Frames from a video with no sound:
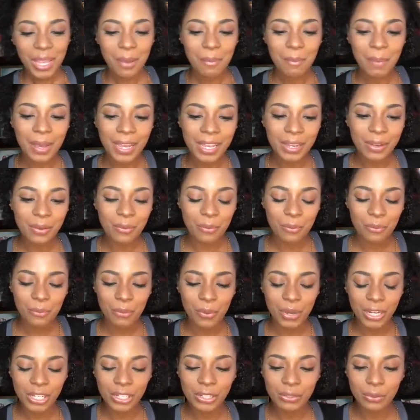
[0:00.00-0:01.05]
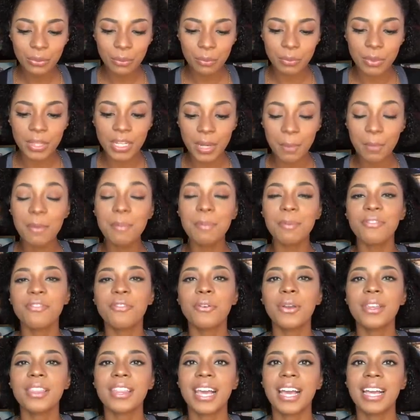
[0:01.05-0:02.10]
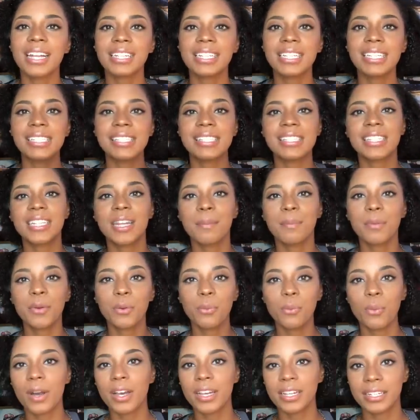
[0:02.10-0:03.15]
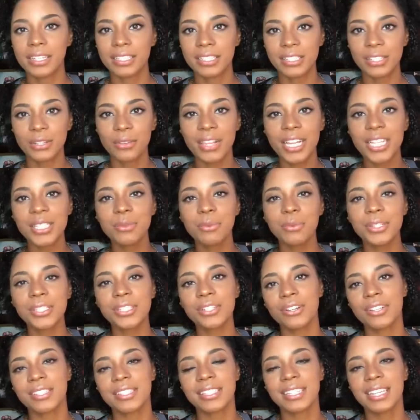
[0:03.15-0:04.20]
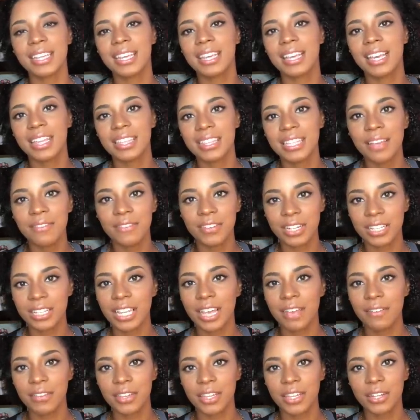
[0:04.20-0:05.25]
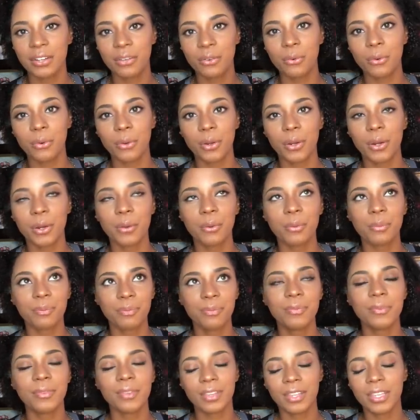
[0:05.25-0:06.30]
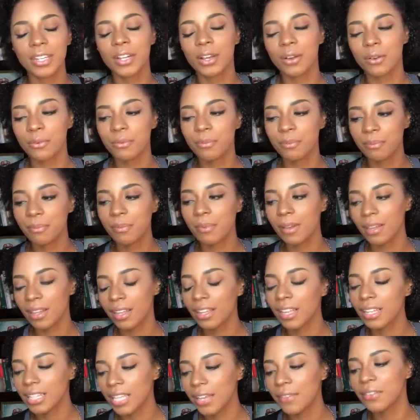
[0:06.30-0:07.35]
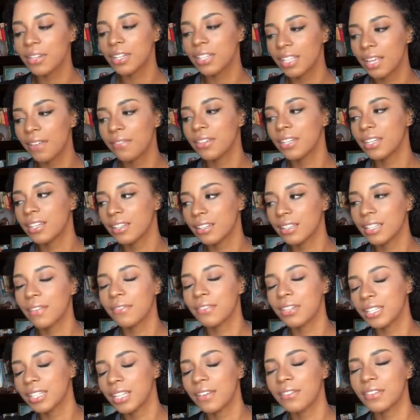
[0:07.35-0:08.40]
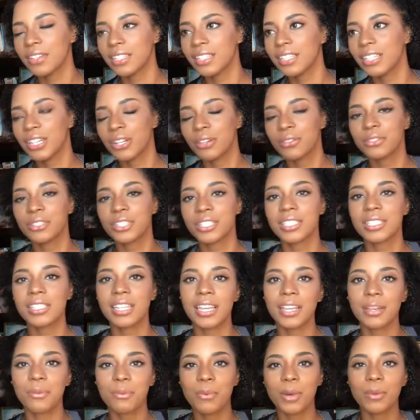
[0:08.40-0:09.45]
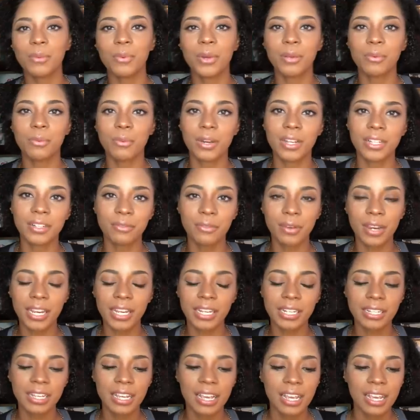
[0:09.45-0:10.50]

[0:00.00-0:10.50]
But when you the number before that is the number 1. So that's when we start seeing 1111 or, you know, 11, 11, 11, 11, you know, just like one, one, one, right?